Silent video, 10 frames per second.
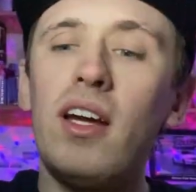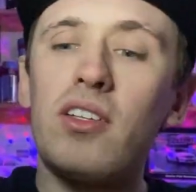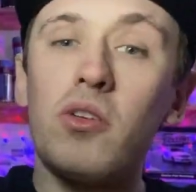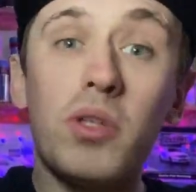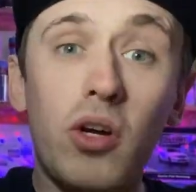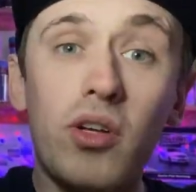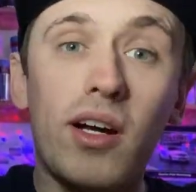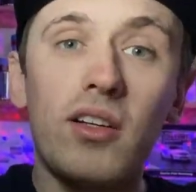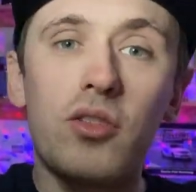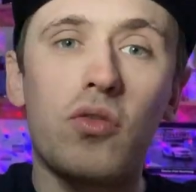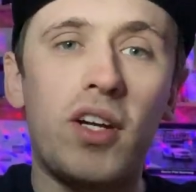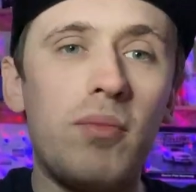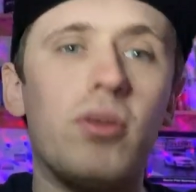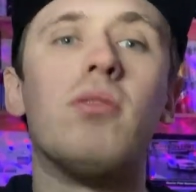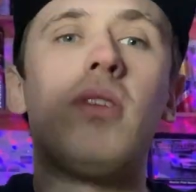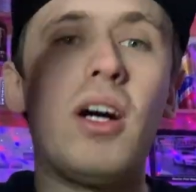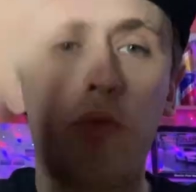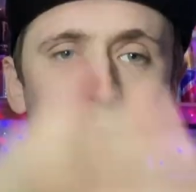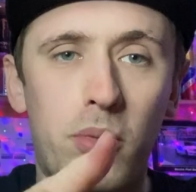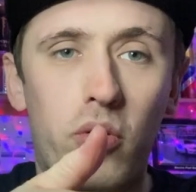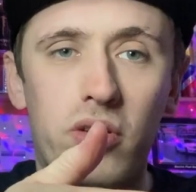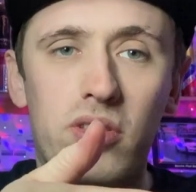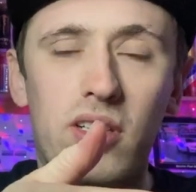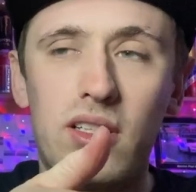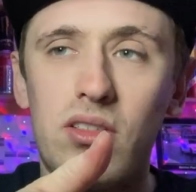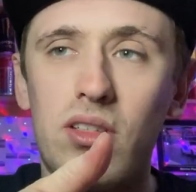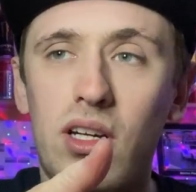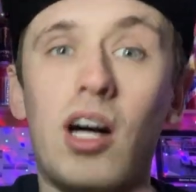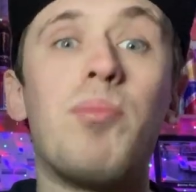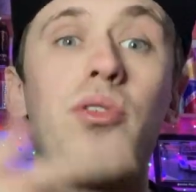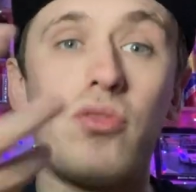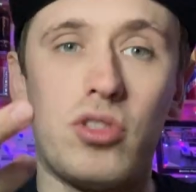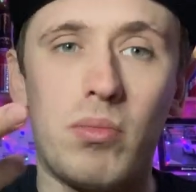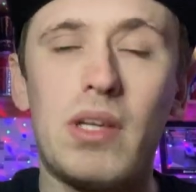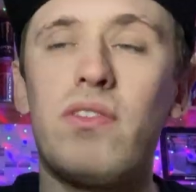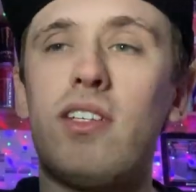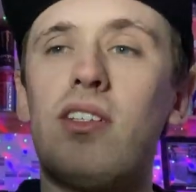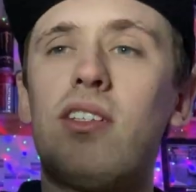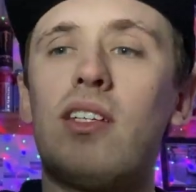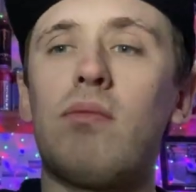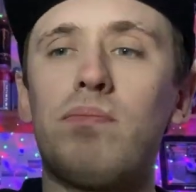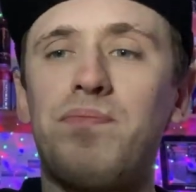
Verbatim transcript: So we know the colour's green, but I was pouring into the cup just to make things easy.